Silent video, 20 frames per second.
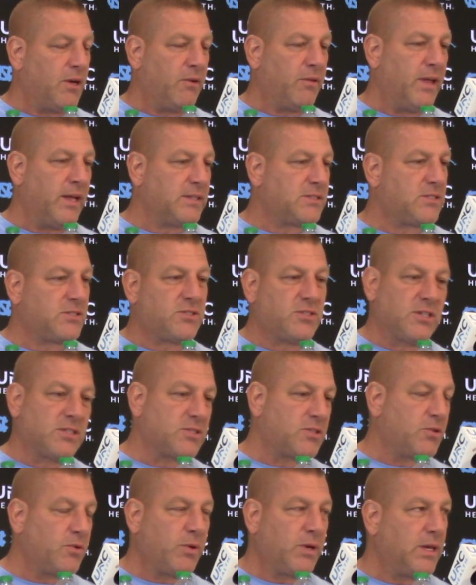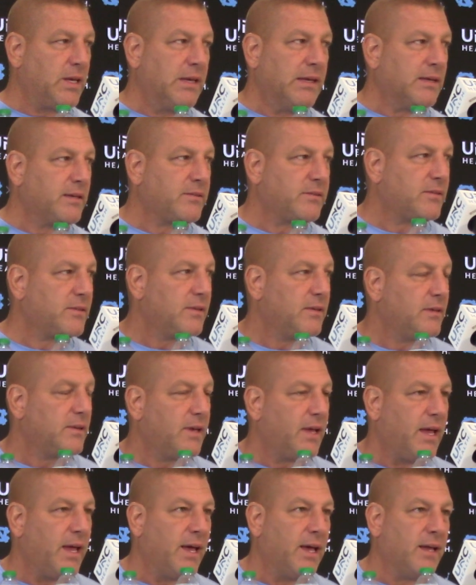That's just who he is.
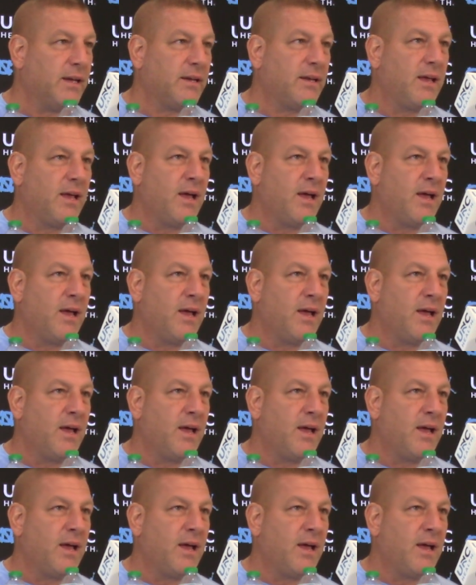And